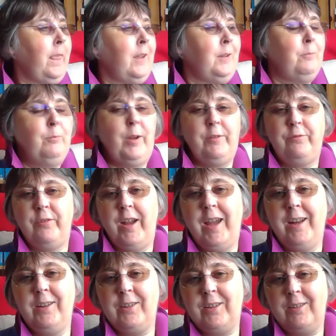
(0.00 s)
My
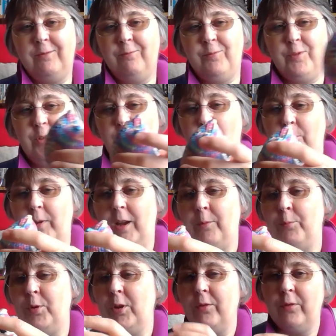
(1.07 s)
friend got me a
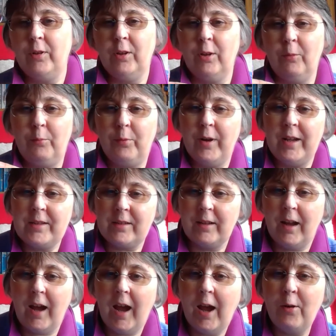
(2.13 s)
beautiful little present.
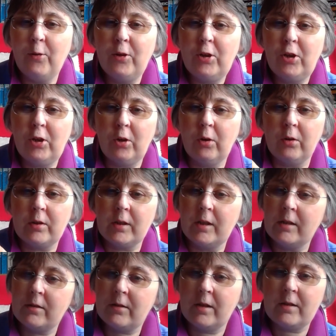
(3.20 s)
How cute
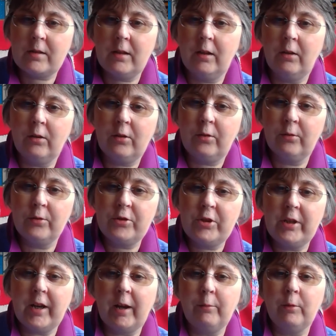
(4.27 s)
is this little
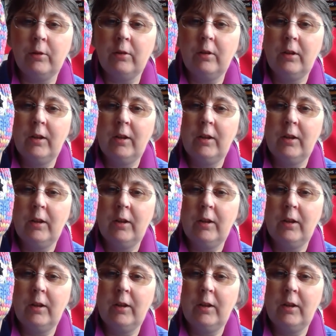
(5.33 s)
crocheted owl?